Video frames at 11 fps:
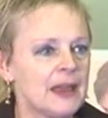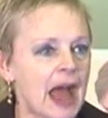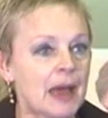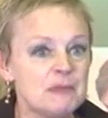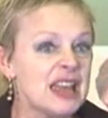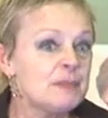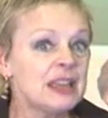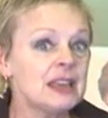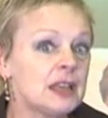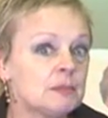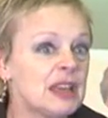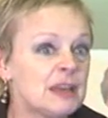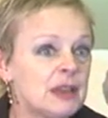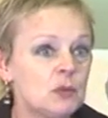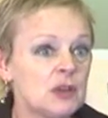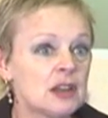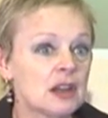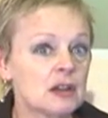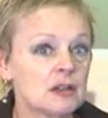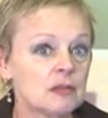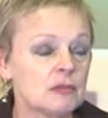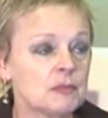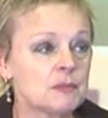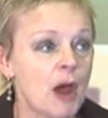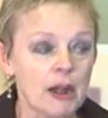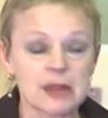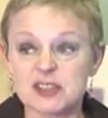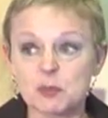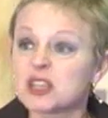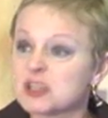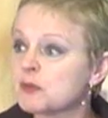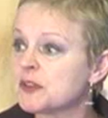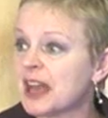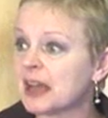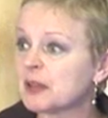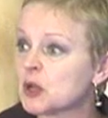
And maybe we are partly responsible for that,